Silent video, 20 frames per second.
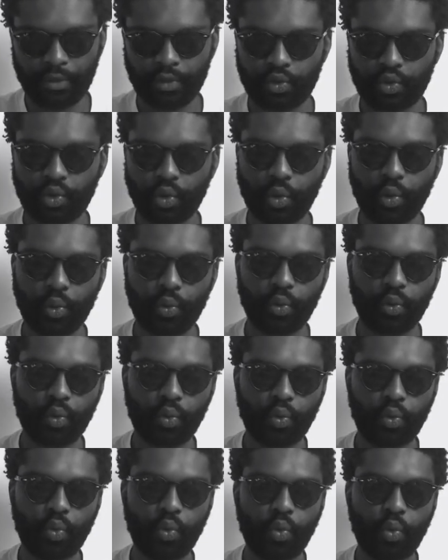So
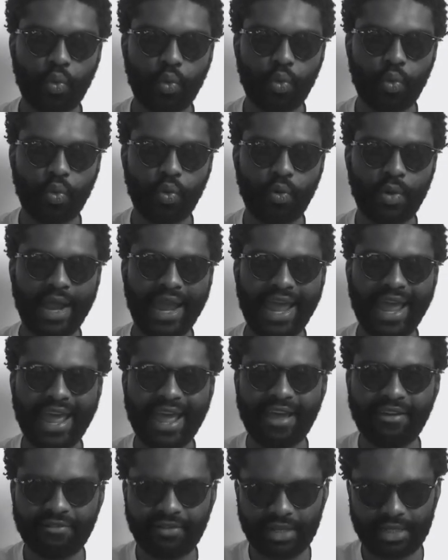
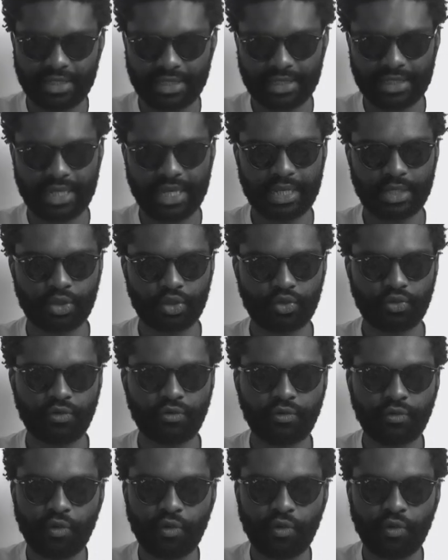whoever decides to